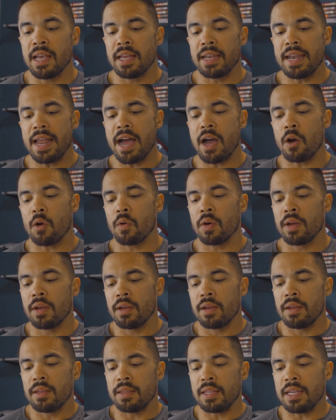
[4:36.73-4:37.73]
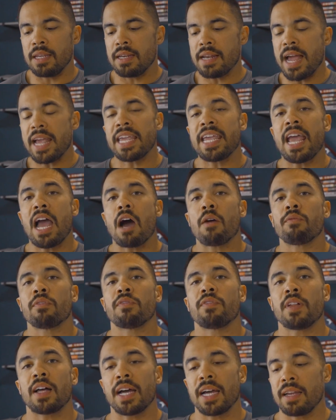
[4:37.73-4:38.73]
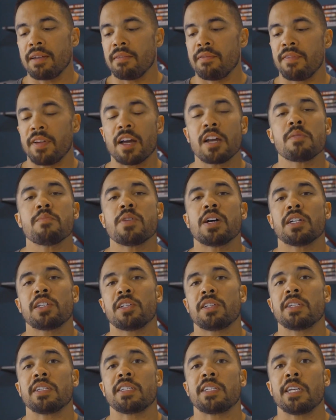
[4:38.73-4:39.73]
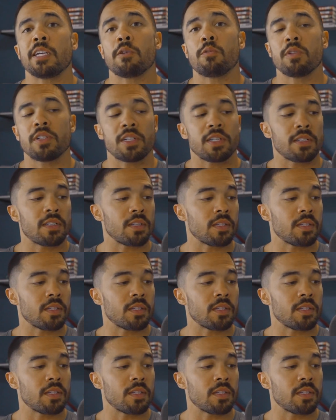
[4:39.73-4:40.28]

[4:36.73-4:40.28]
Now, the Nike Alphafly very much distinguishes